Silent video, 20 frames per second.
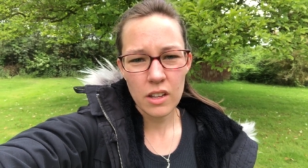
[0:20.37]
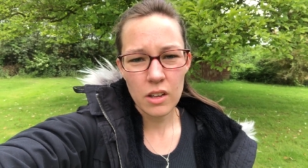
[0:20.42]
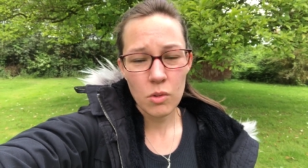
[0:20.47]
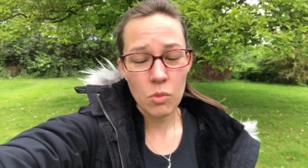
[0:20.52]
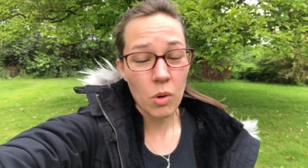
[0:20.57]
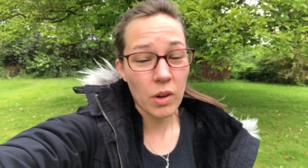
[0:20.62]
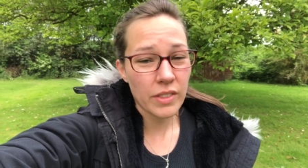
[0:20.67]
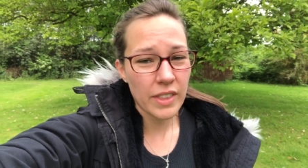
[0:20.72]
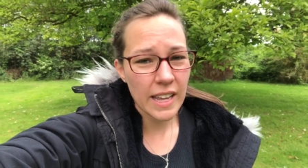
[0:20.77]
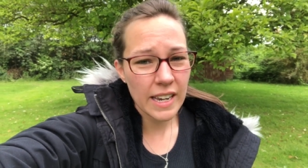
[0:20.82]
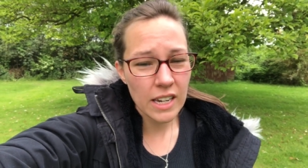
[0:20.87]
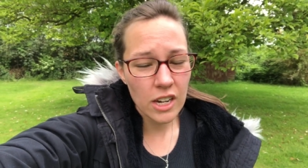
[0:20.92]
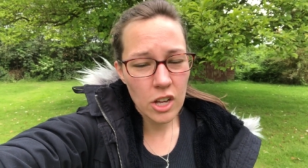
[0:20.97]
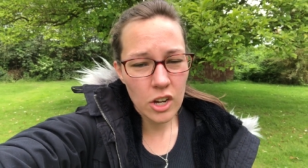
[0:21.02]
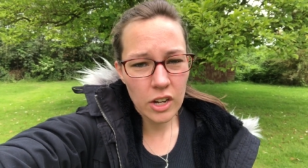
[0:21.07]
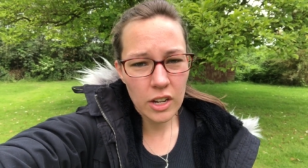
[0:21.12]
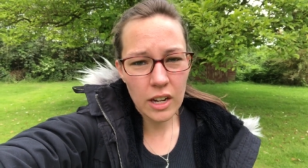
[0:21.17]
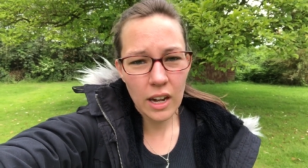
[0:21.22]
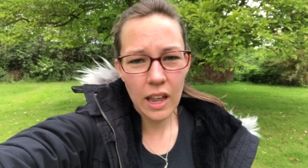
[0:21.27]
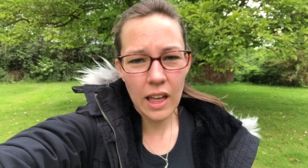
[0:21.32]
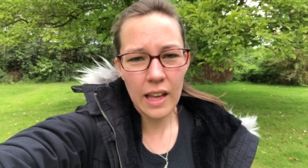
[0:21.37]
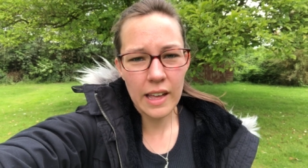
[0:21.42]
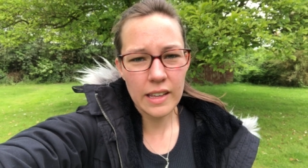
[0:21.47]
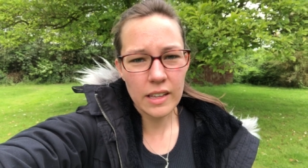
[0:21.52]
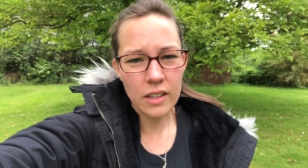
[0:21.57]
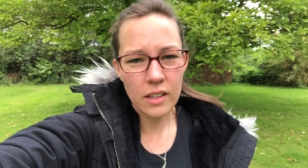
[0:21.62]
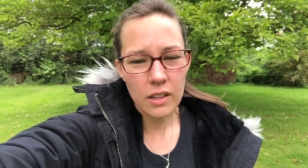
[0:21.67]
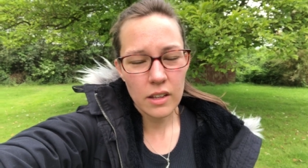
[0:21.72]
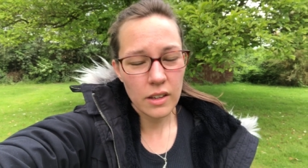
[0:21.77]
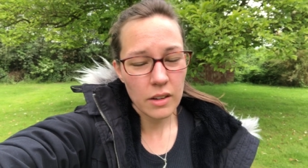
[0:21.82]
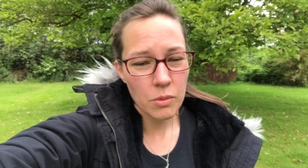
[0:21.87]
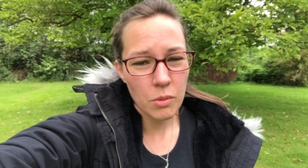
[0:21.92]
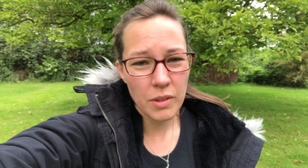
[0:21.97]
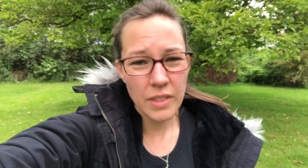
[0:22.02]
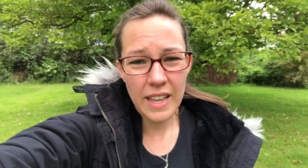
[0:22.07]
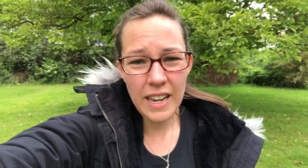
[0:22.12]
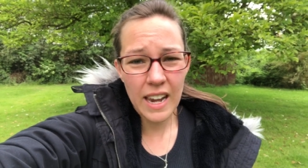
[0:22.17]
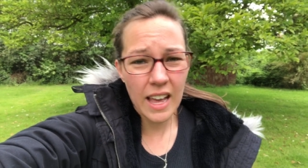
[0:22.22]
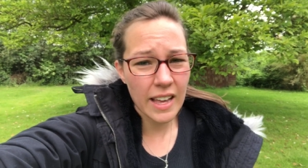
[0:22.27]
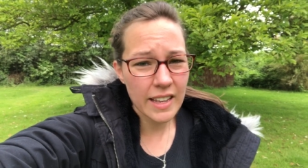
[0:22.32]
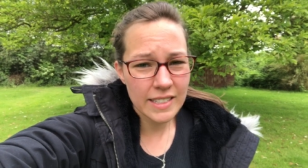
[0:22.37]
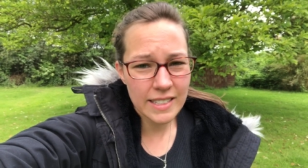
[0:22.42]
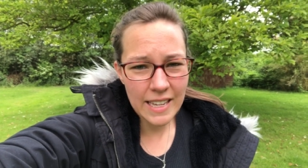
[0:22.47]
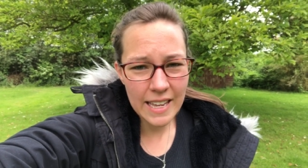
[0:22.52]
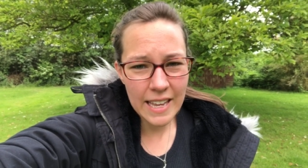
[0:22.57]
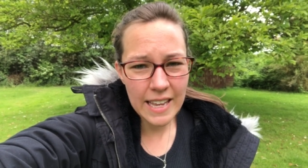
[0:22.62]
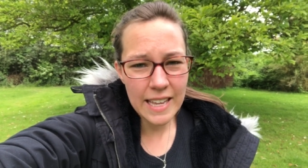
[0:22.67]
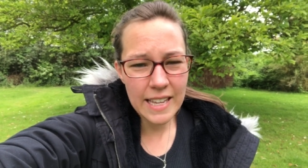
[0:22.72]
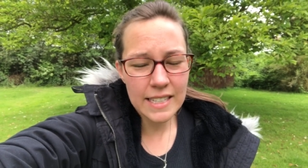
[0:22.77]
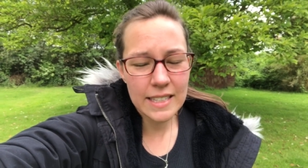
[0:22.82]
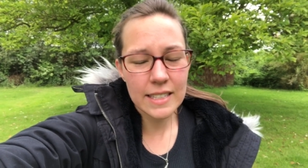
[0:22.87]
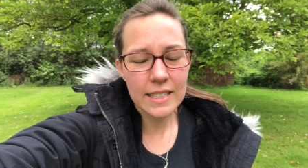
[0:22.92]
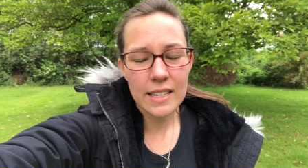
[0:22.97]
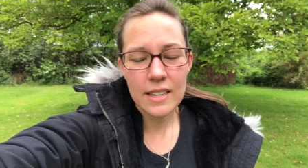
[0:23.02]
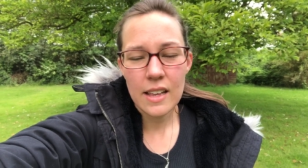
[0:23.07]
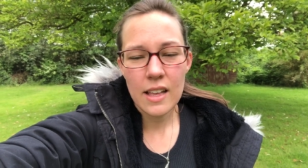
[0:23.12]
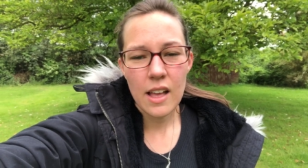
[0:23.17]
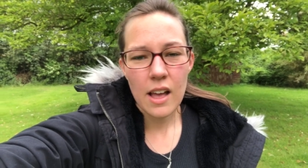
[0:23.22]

what they look like, what they like to eat.